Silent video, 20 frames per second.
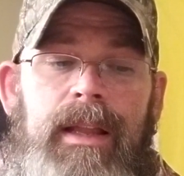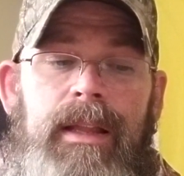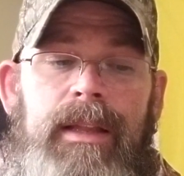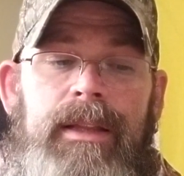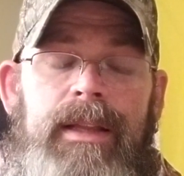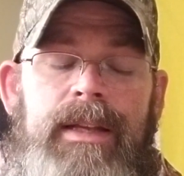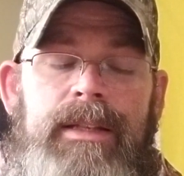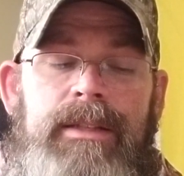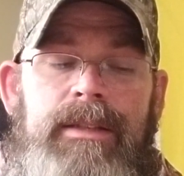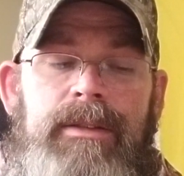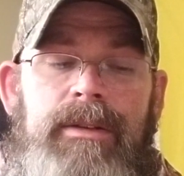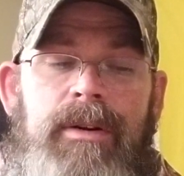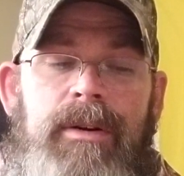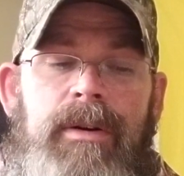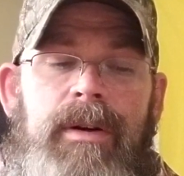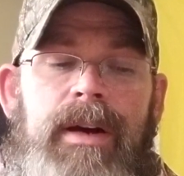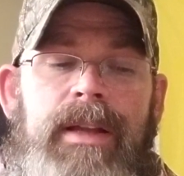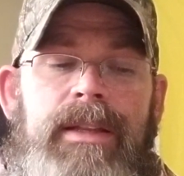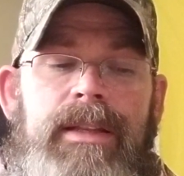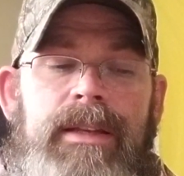That's the
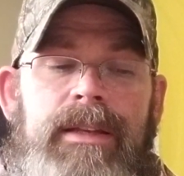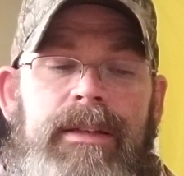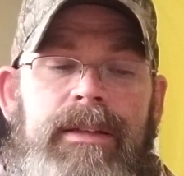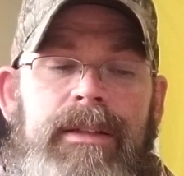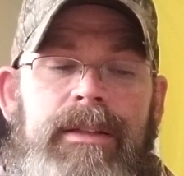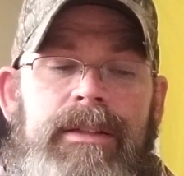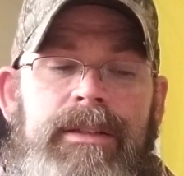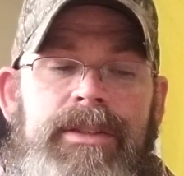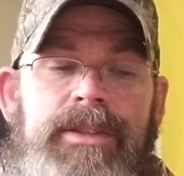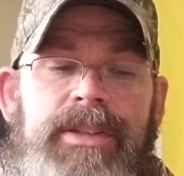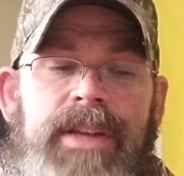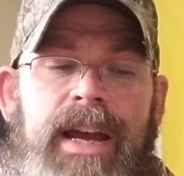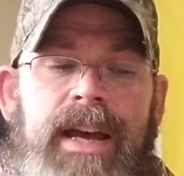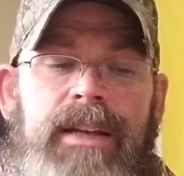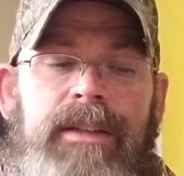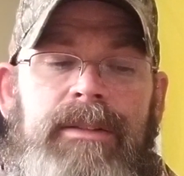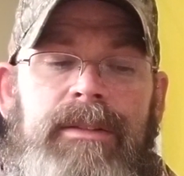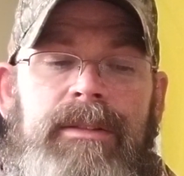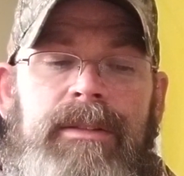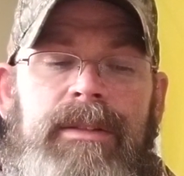whole idea of this
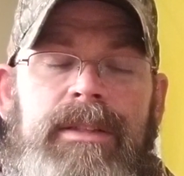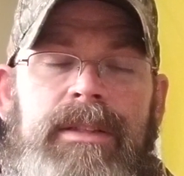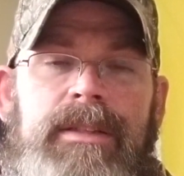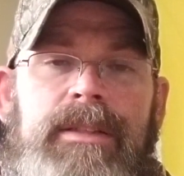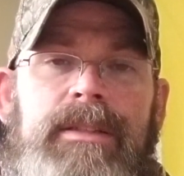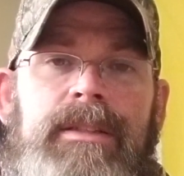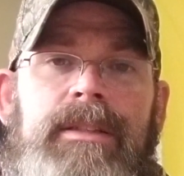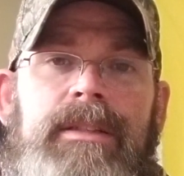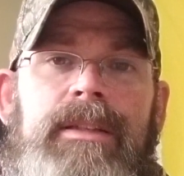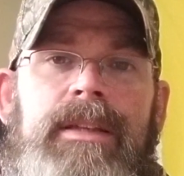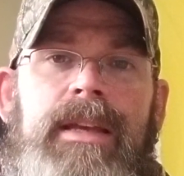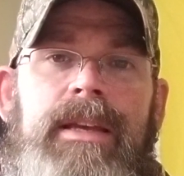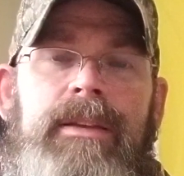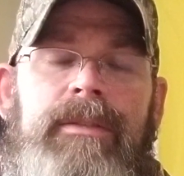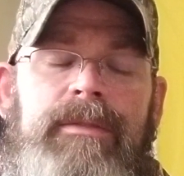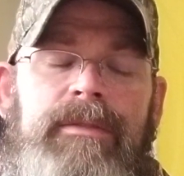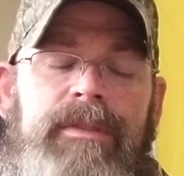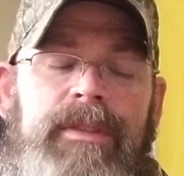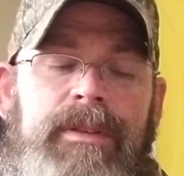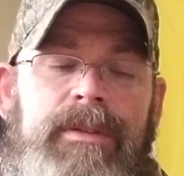channel, is to
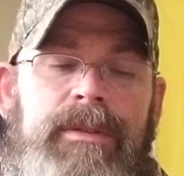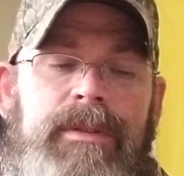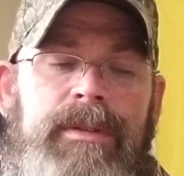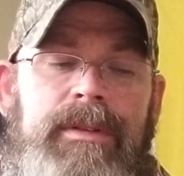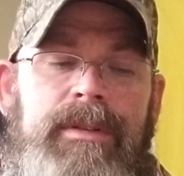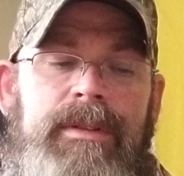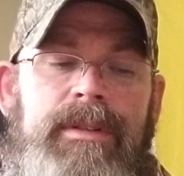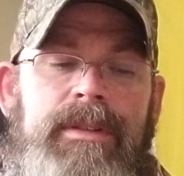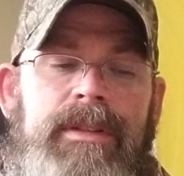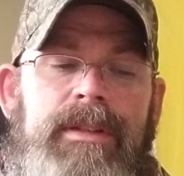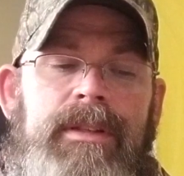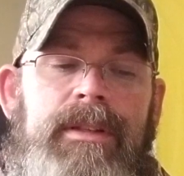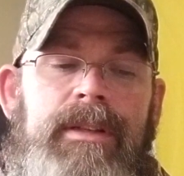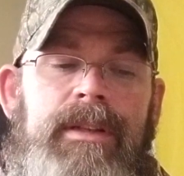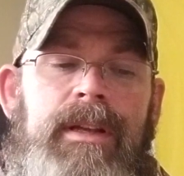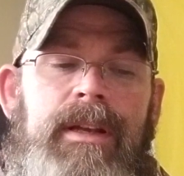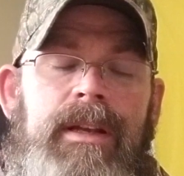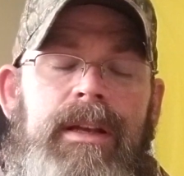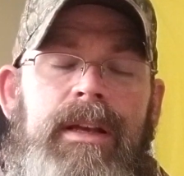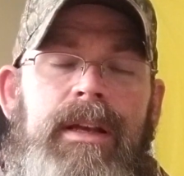gain viewers
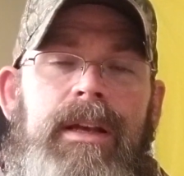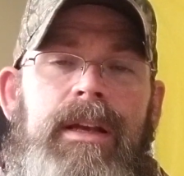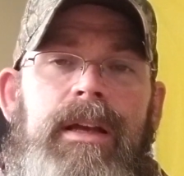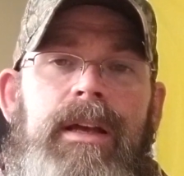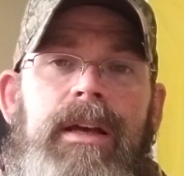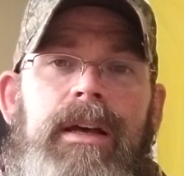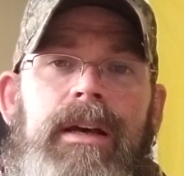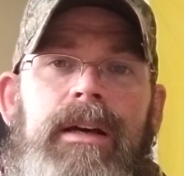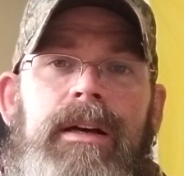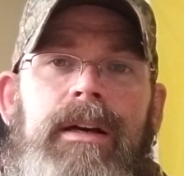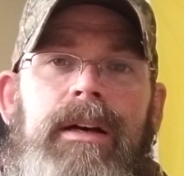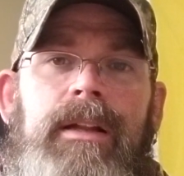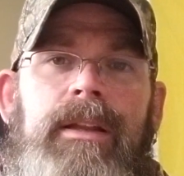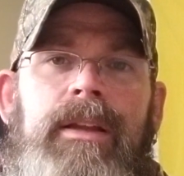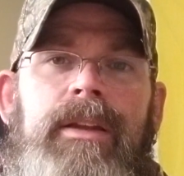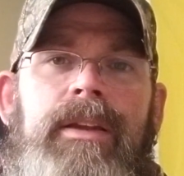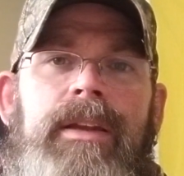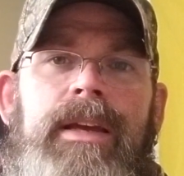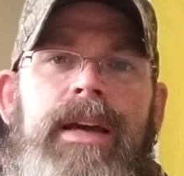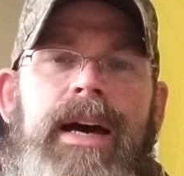and
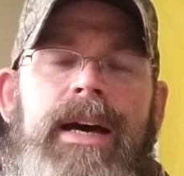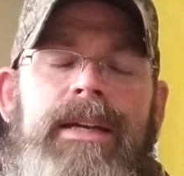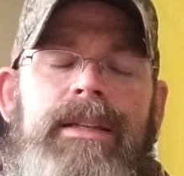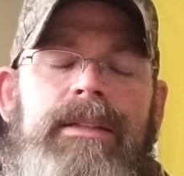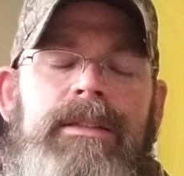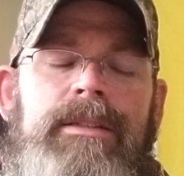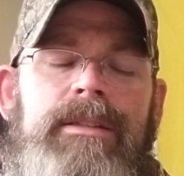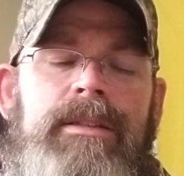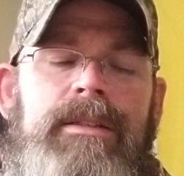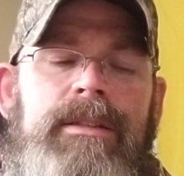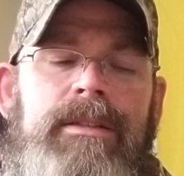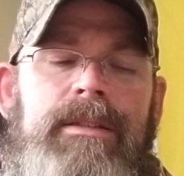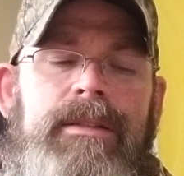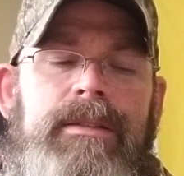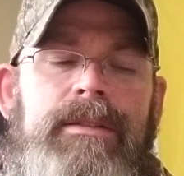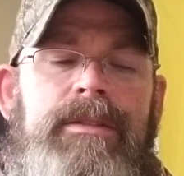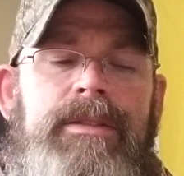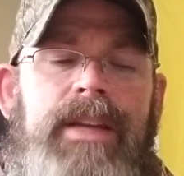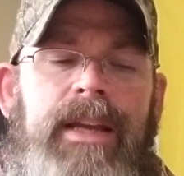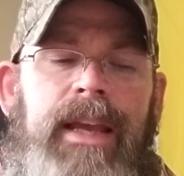let you guys just
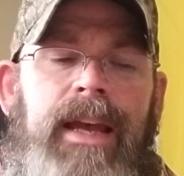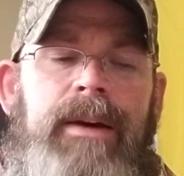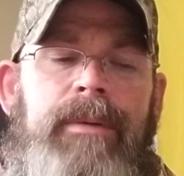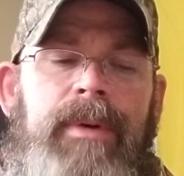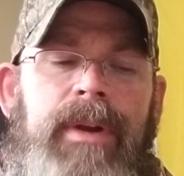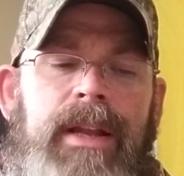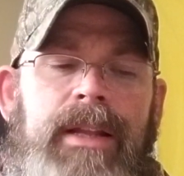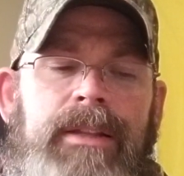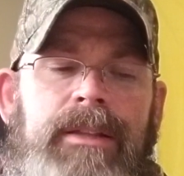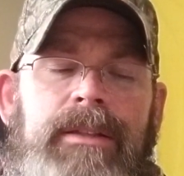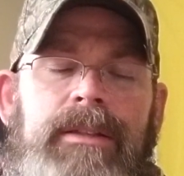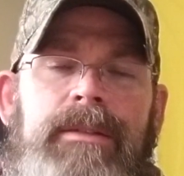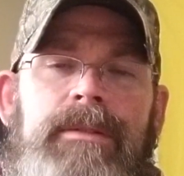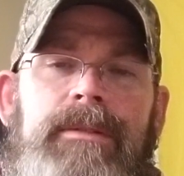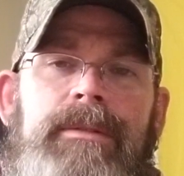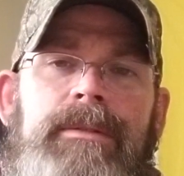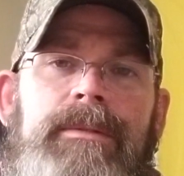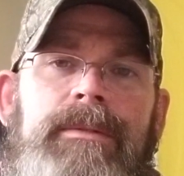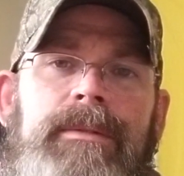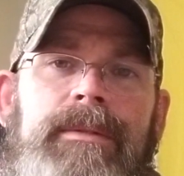check out what I
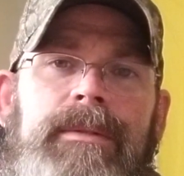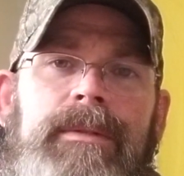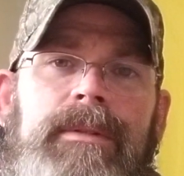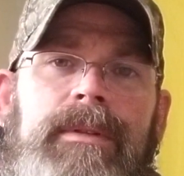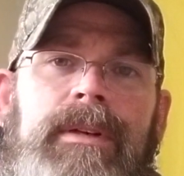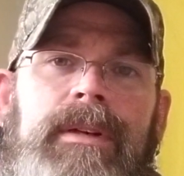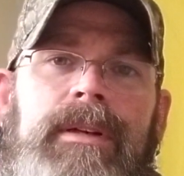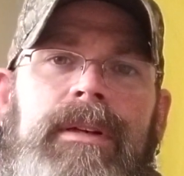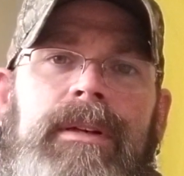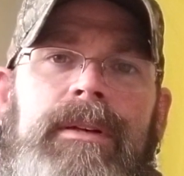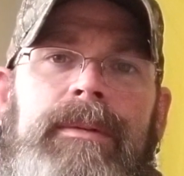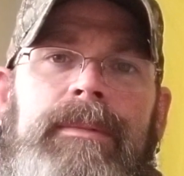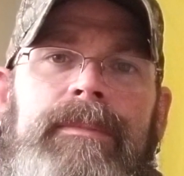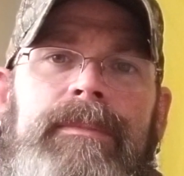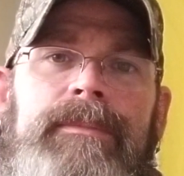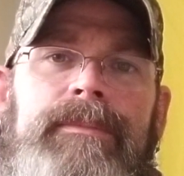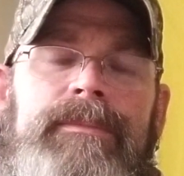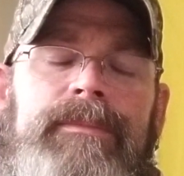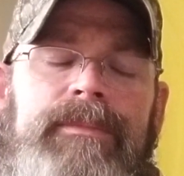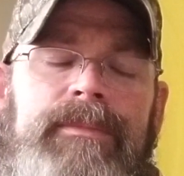do,
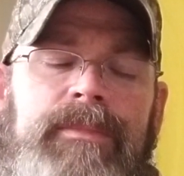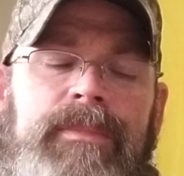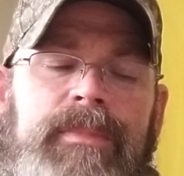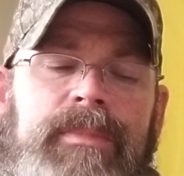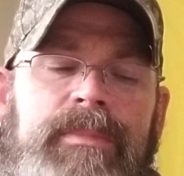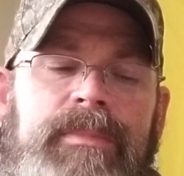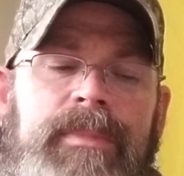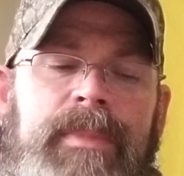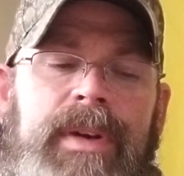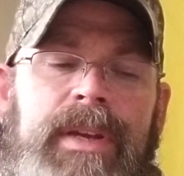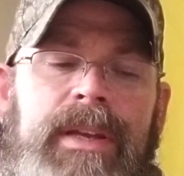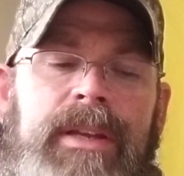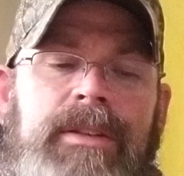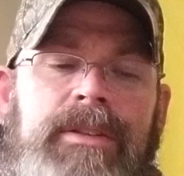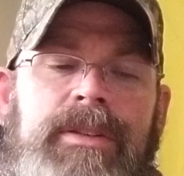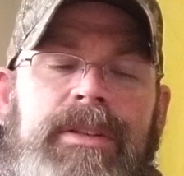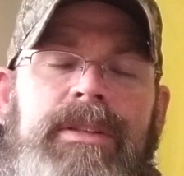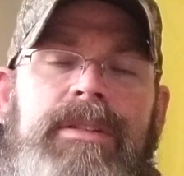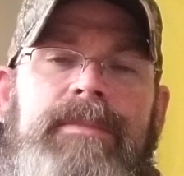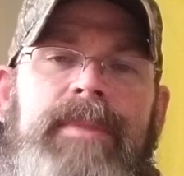my
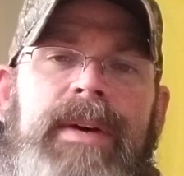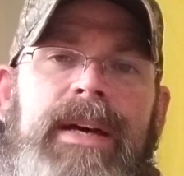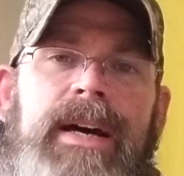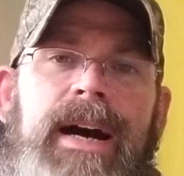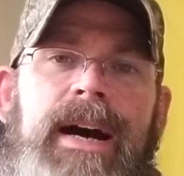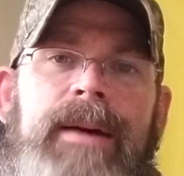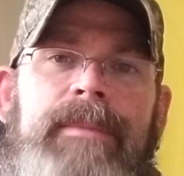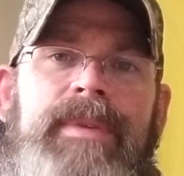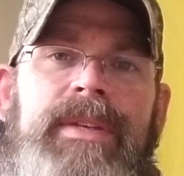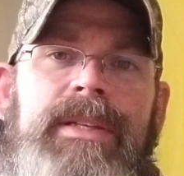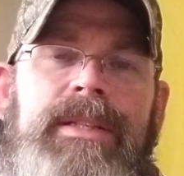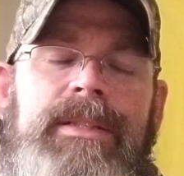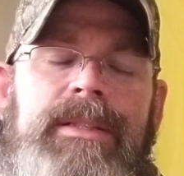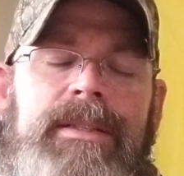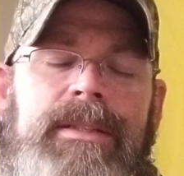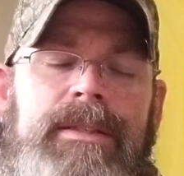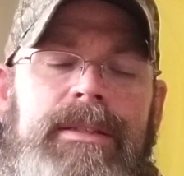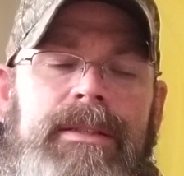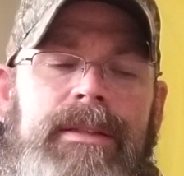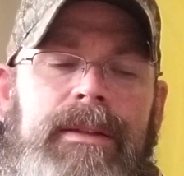interests, my
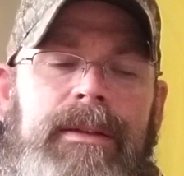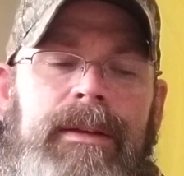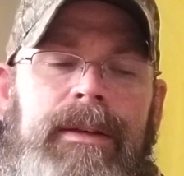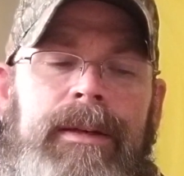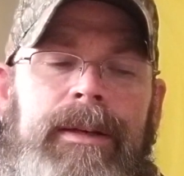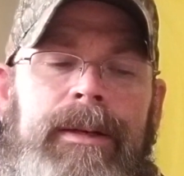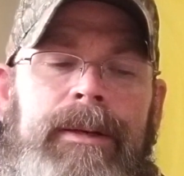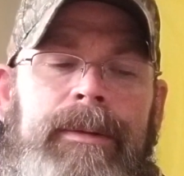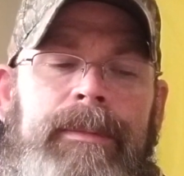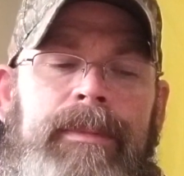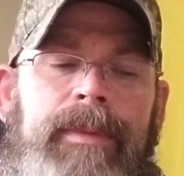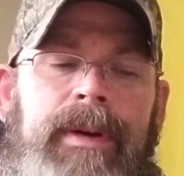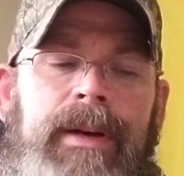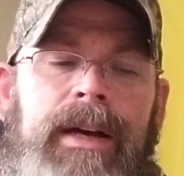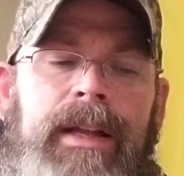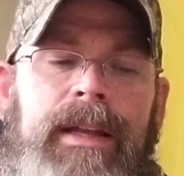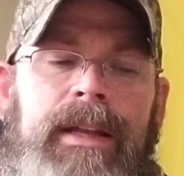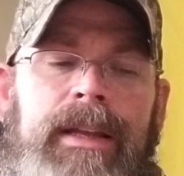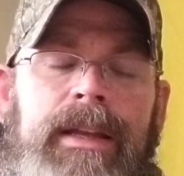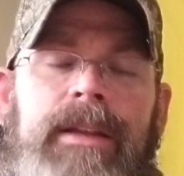hobbies.
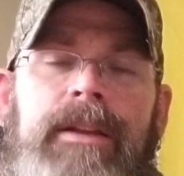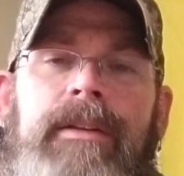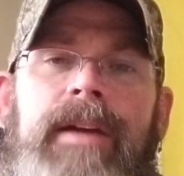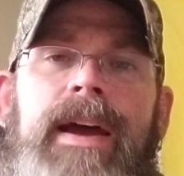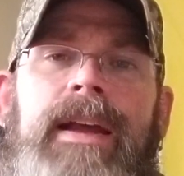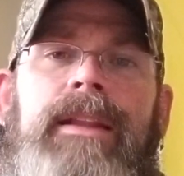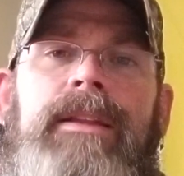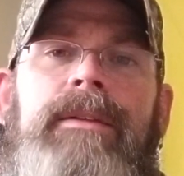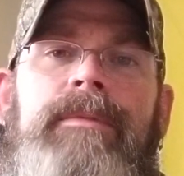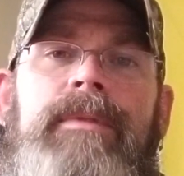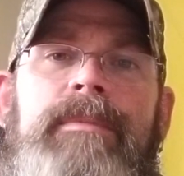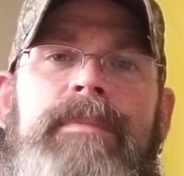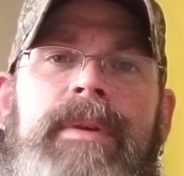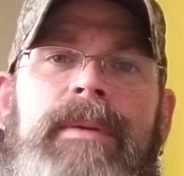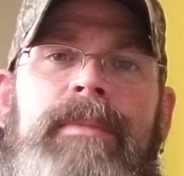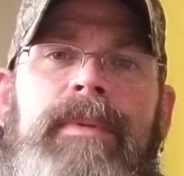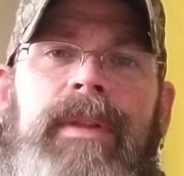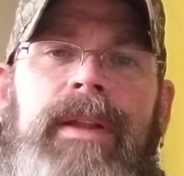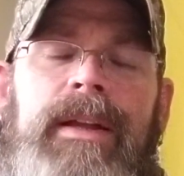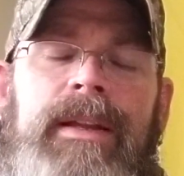I like interacting with
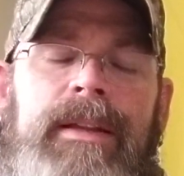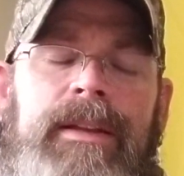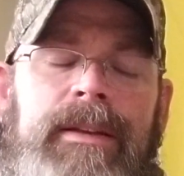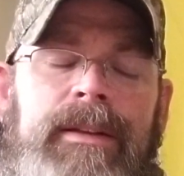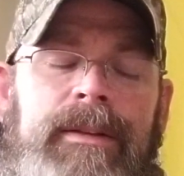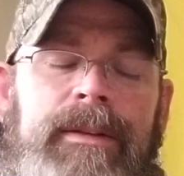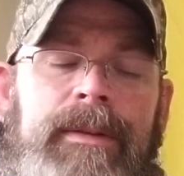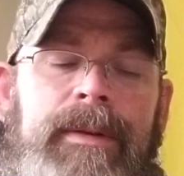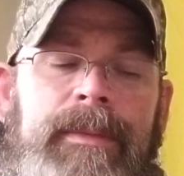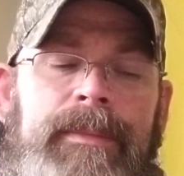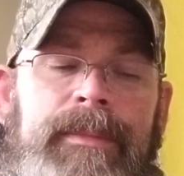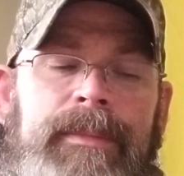people on here.